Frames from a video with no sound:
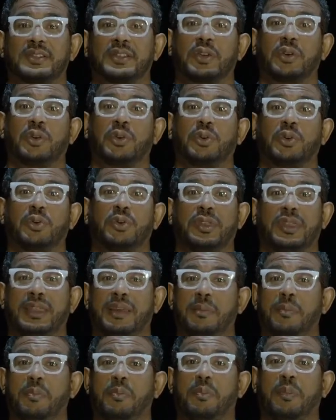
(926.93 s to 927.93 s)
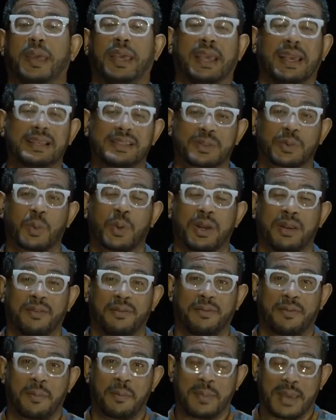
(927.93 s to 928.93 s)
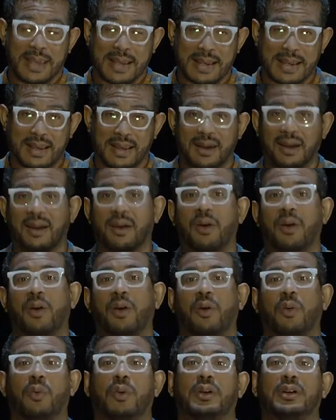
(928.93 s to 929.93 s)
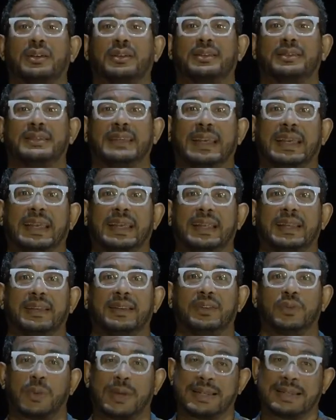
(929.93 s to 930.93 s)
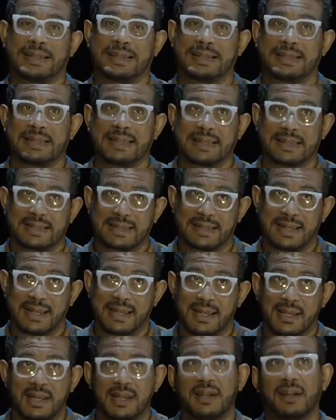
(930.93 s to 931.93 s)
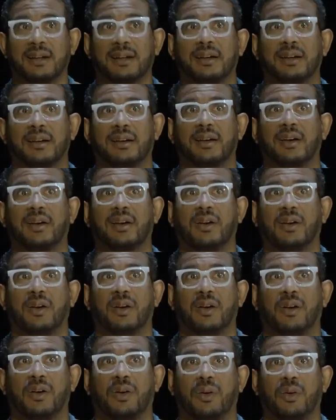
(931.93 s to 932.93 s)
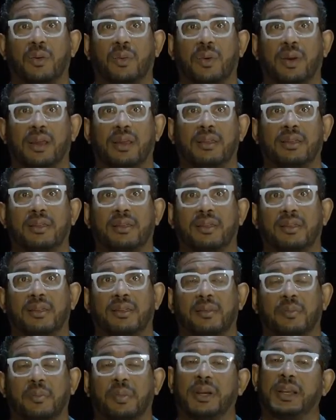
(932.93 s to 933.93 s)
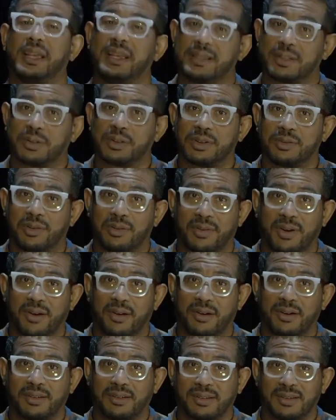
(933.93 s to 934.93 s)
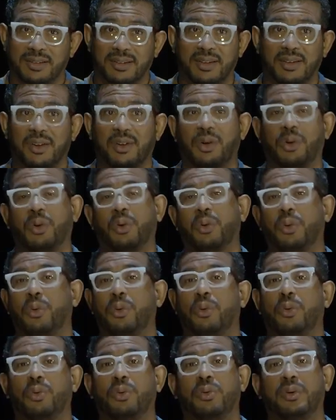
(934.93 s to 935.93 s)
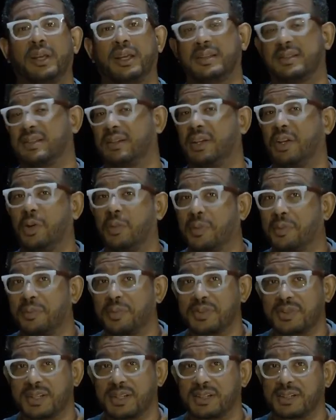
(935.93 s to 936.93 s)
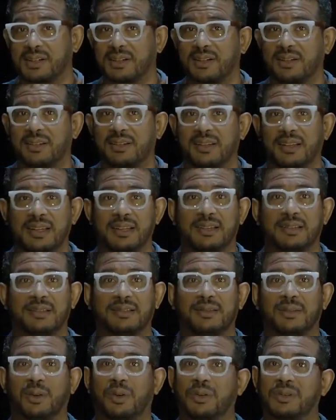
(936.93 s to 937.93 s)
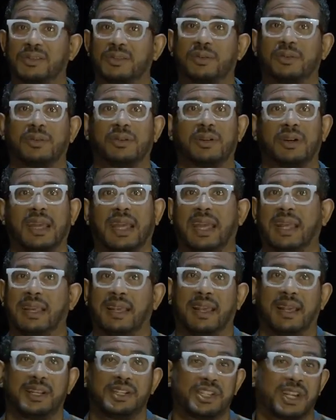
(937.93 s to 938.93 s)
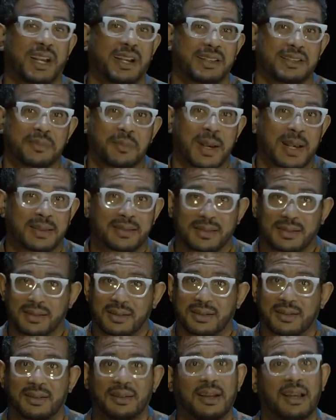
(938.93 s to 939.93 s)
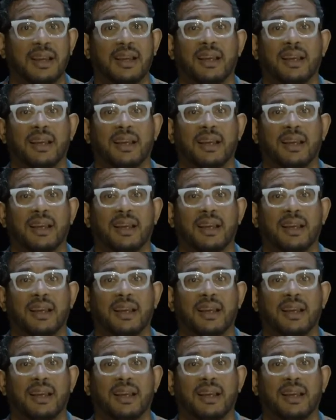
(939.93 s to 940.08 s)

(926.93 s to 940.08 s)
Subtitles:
so the biggest one for me was in 2016 with Paquito de Rivera, who is a Cuban musician. He's also an NEA jazz master.